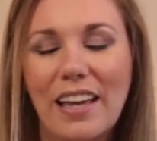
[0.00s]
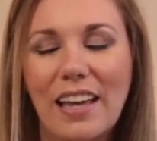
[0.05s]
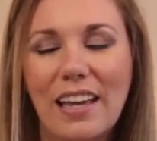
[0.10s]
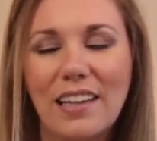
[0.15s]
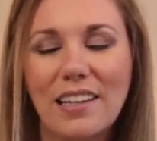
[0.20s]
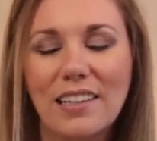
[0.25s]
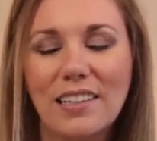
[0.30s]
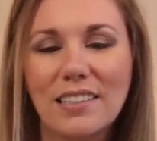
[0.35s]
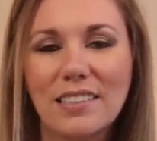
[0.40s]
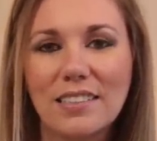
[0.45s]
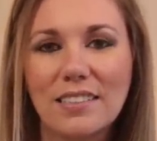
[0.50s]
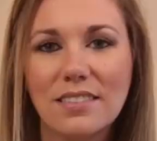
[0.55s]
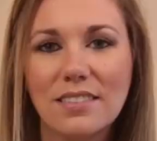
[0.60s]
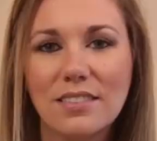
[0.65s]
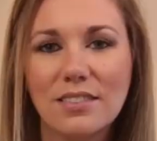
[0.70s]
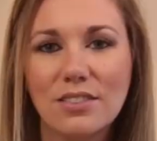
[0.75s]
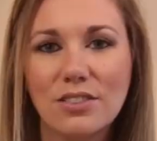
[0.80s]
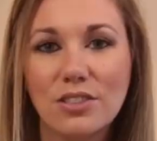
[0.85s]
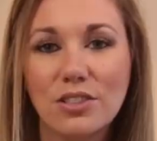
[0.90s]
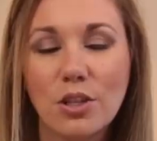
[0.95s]
It
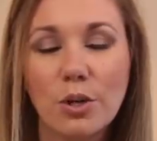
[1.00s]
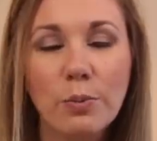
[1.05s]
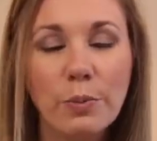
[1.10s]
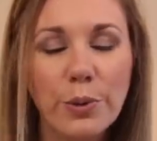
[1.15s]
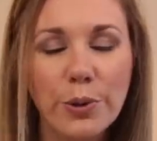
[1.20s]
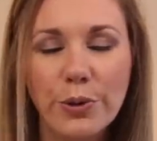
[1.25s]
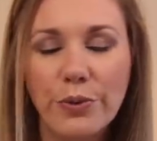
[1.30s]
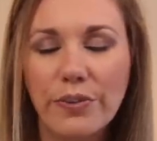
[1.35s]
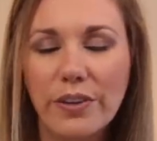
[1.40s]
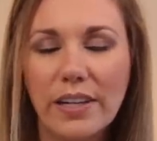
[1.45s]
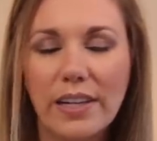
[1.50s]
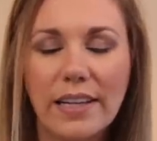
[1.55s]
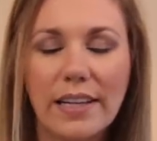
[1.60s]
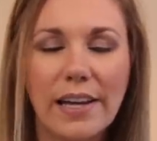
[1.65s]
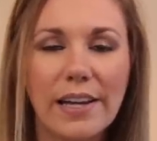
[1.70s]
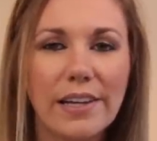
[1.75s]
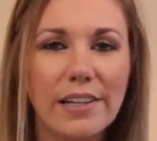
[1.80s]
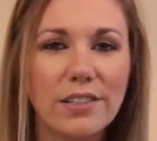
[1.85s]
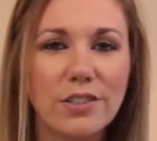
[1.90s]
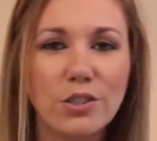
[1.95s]
is so motivating.
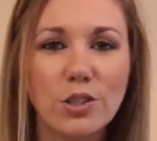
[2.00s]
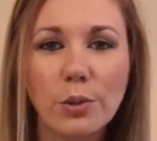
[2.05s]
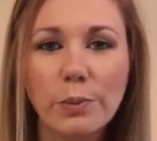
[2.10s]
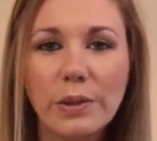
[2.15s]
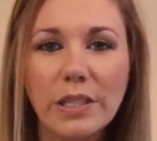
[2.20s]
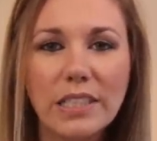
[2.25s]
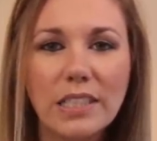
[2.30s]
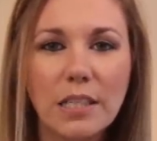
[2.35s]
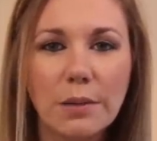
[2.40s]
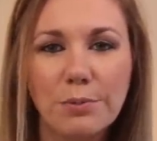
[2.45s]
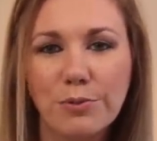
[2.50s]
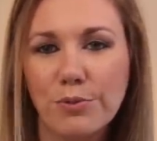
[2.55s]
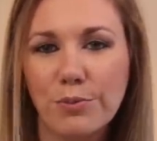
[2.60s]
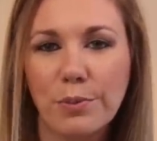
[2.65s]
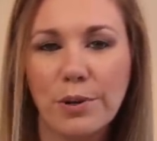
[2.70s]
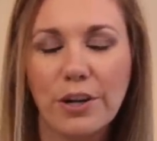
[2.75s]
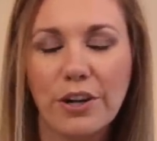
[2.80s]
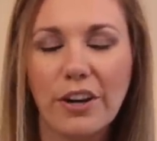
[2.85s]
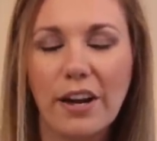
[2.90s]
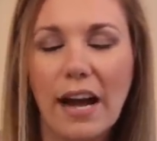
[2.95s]
I get so many tips
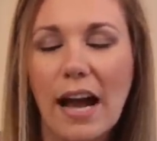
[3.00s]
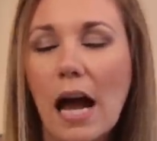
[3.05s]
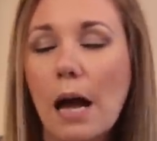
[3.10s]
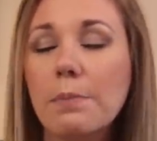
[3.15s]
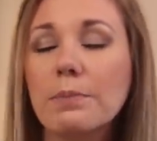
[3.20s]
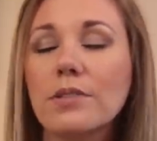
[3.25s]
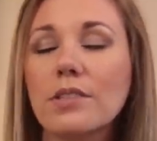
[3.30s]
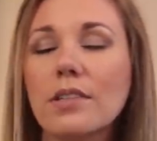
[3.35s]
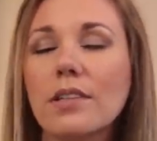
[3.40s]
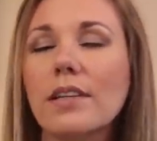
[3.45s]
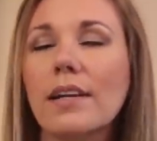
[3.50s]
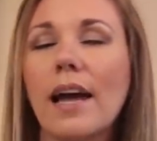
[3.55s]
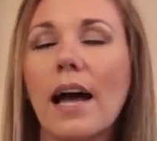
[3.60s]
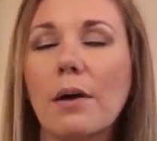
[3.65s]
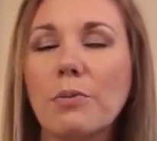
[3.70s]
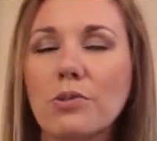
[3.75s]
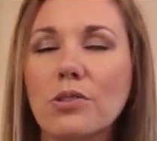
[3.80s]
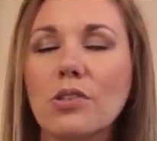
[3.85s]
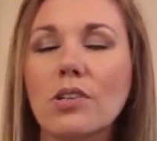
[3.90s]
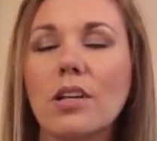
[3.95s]
from her. Absolutely,
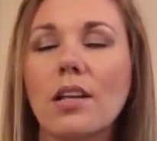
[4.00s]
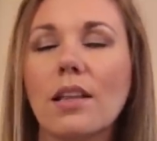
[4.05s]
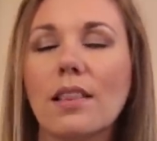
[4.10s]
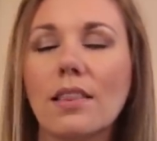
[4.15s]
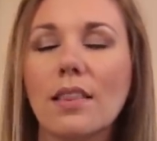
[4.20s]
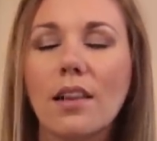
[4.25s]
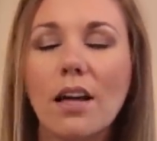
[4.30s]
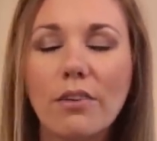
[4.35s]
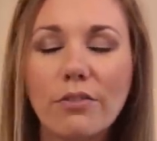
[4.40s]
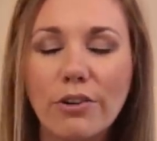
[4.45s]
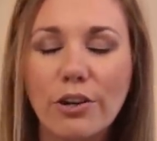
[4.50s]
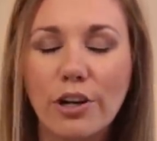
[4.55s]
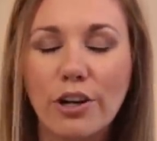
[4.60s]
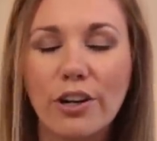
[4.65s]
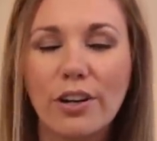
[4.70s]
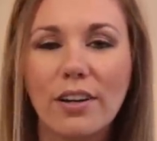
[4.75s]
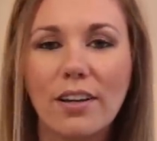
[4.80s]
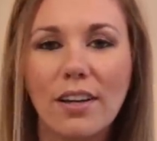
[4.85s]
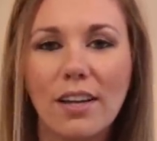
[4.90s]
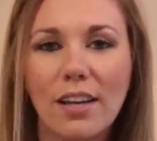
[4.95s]
absolutely love
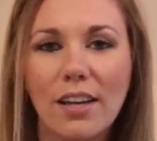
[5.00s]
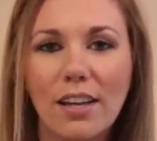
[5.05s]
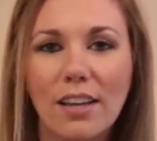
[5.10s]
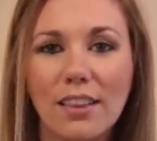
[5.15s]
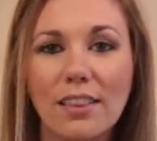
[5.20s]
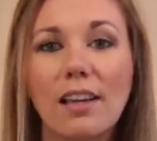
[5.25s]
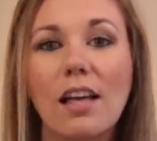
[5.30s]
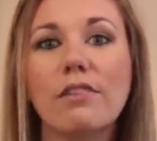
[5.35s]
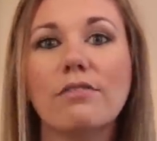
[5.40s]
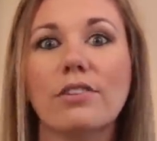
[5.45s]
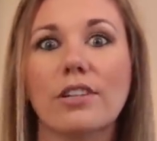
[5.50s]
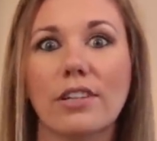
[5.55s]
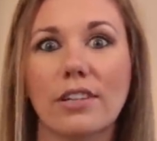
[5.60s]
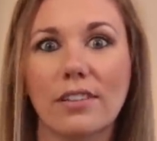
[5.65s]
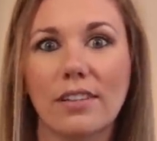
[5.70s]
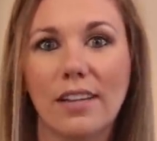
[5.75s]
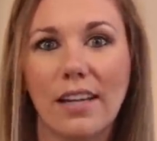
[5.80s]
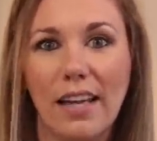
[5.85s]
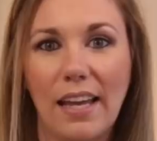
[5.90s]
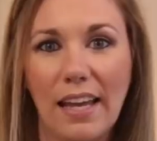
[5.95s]
her. Love
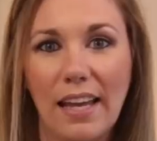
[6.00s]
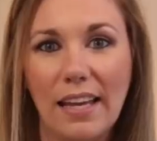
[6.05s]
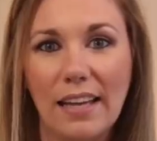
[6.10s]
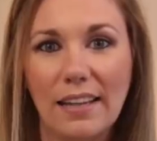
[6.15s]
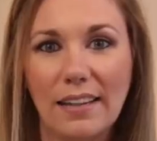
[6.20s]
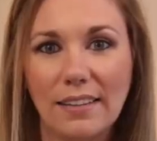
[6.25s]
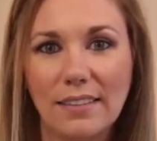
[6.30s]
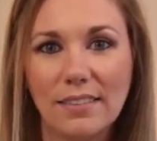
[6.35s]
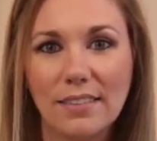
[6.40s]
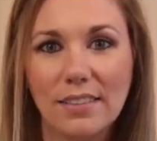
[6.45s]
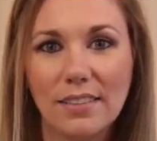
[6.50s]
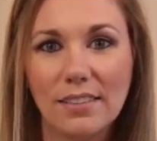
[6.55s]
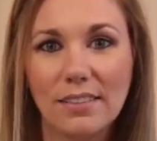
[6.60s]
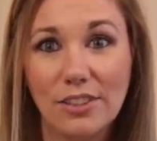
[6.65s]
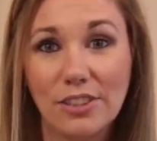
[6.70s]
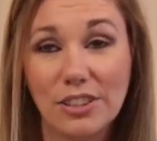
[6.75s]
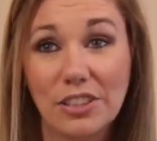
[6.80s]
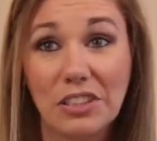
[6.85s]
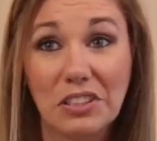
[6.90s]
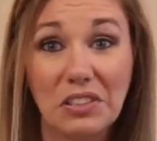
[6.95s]
her. And
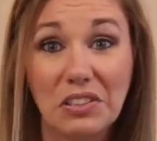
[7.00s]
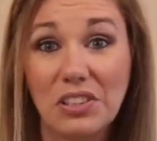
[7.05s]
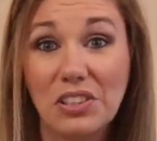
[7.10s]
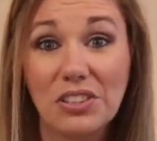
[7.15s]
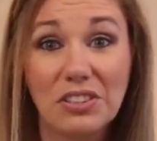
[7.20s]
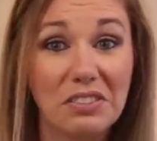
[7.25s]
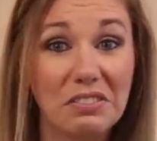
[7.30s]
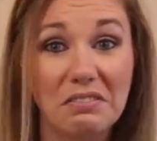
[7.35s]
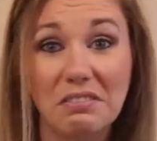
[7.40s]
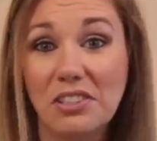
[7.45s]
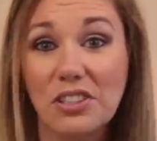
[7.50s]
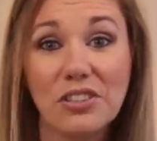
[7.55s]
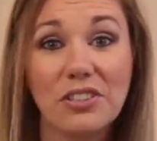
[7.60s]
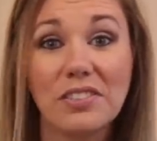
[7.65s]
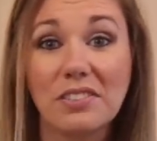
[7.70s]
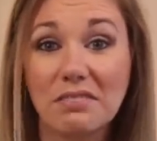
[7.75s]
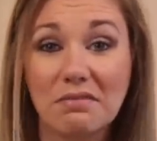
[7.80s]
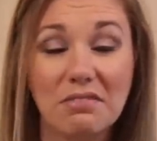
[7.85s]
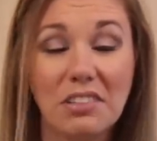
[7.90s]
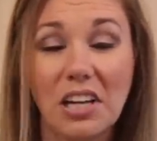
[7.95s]
you're gonna you're
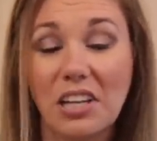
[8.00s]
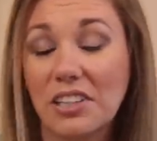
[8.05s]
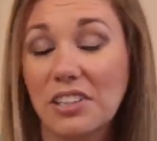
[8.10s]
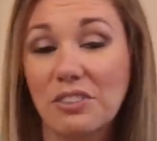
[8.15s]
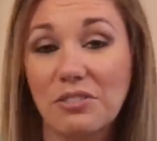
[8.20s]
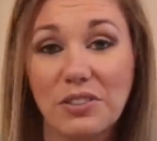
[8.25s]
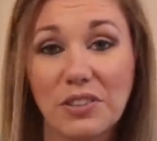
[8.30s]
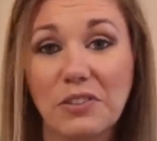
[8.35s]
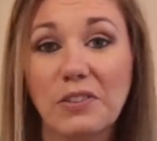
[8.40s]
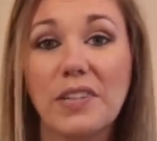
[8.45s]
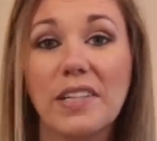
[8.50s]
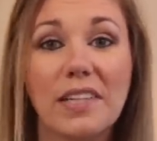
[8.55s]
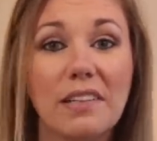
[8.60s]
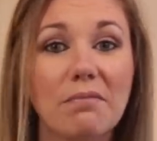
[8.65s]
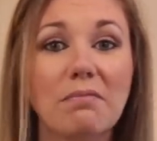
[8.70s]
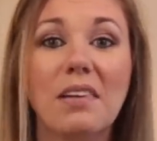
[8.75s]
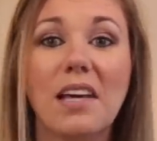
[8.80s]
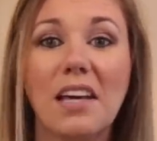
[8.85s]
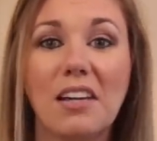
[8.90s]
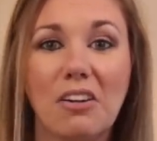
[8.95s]
you're not gonna regret it
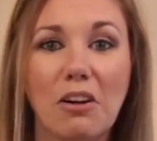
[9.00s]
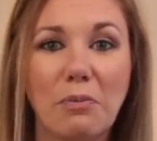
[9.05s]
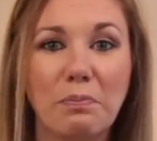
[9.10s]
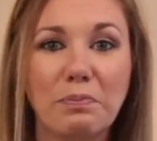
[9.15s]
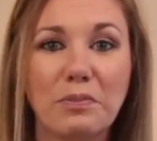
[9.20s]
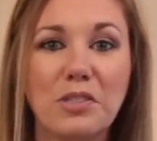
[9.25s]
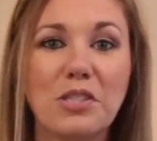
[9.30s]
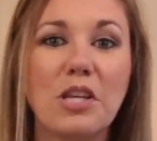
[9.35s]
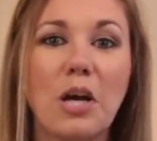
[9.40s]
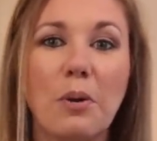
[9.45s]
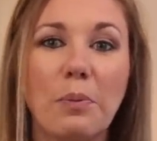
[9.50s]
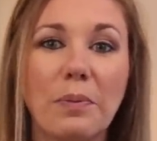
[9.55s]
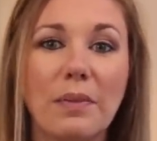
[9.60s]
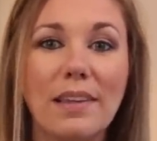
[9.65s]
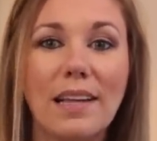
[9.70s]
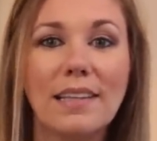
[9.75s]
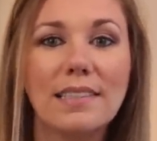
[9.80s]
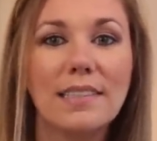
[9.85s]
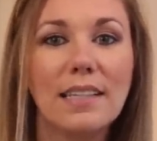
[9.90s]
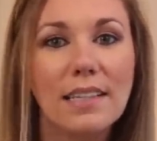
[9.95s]
at all. So
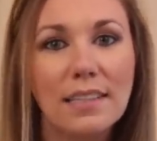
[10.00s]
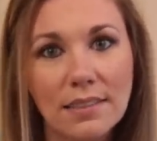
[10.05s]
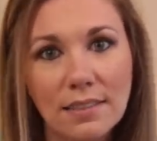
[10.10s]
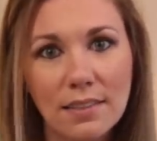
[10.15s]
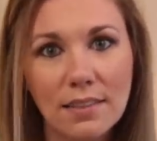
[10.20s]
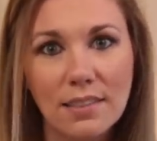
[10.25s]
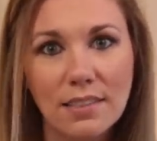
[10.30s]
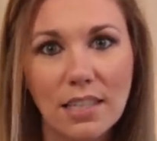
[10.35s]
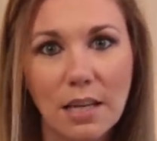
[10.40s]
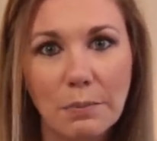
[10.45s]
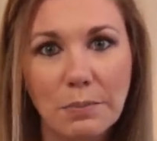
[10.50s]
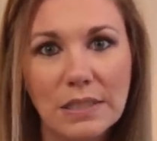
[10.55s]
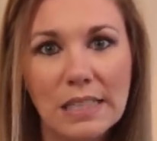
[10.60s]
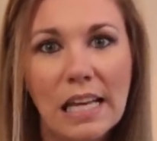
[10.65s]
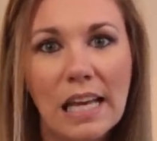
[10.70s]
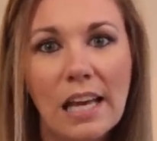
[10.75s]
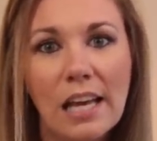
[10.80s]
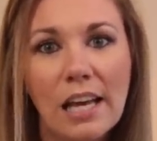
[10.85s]
let's get into the tips.